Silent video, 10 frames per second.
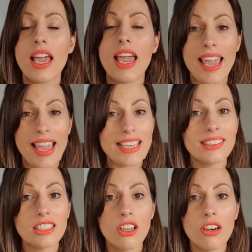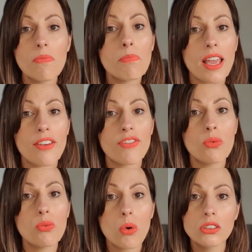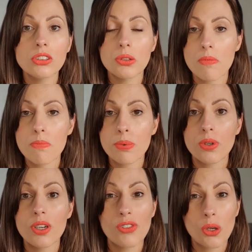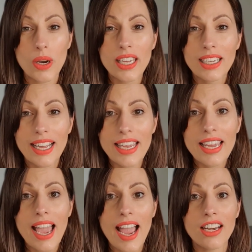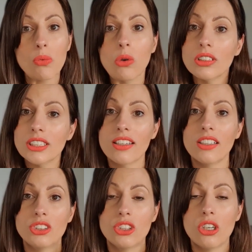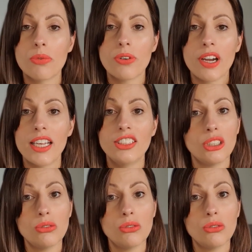It is a lot, but if you want to improve quickly and you want to get those top grades,